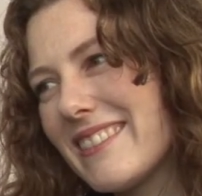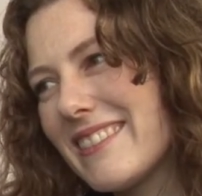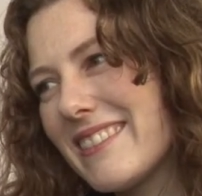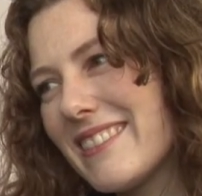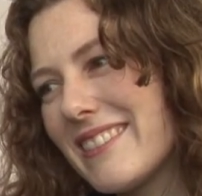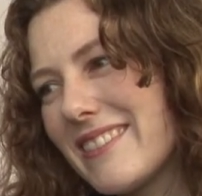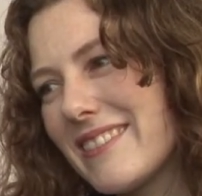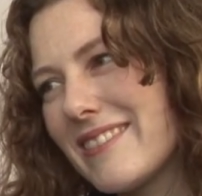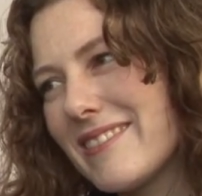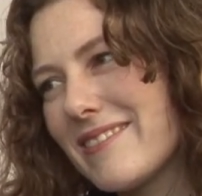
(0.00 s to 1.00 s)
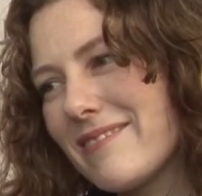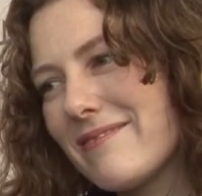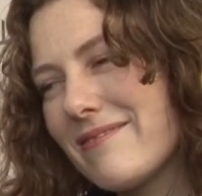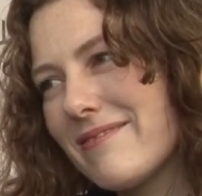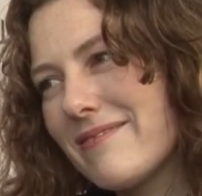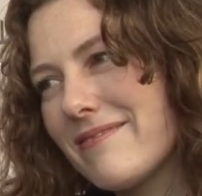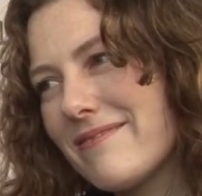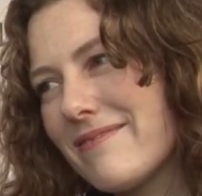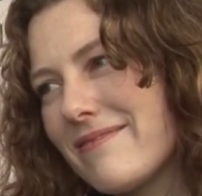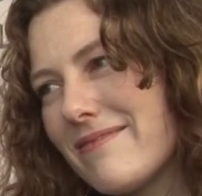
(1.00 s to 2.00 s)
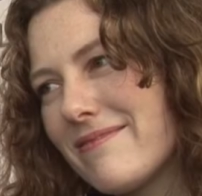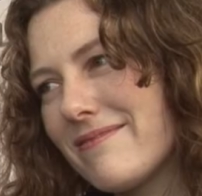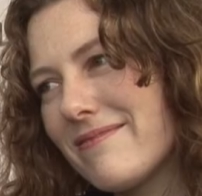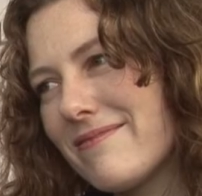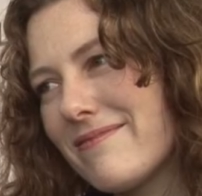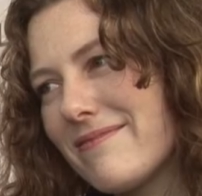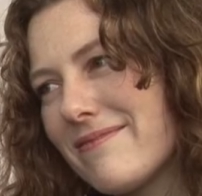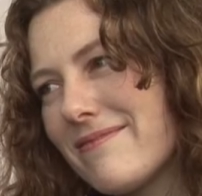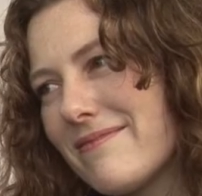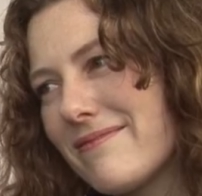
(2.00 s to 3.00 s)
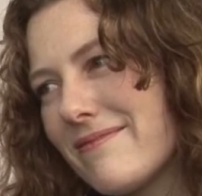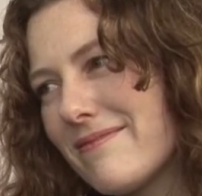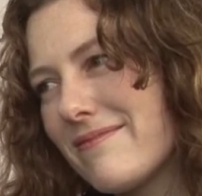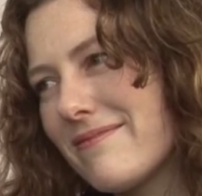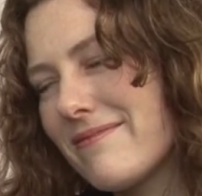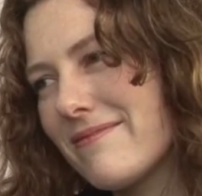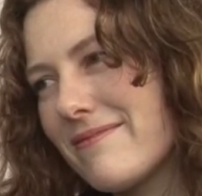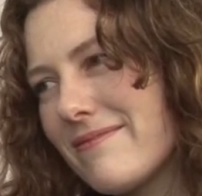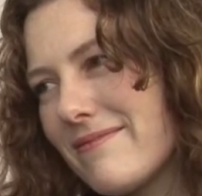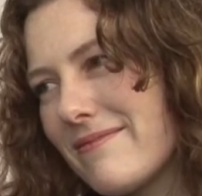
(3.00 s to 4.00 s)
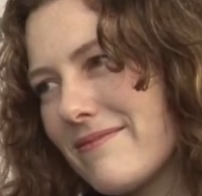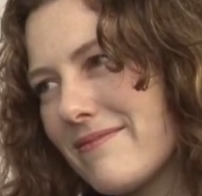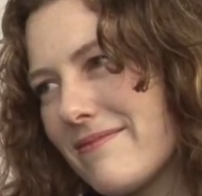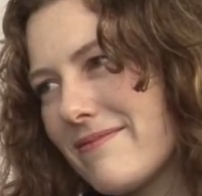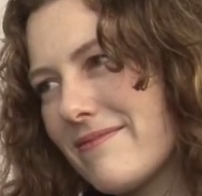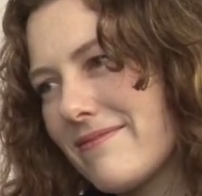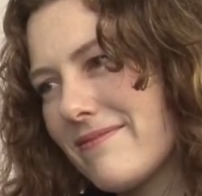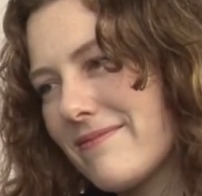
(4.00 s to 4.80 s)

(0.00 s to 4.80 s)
The person shown says nothing.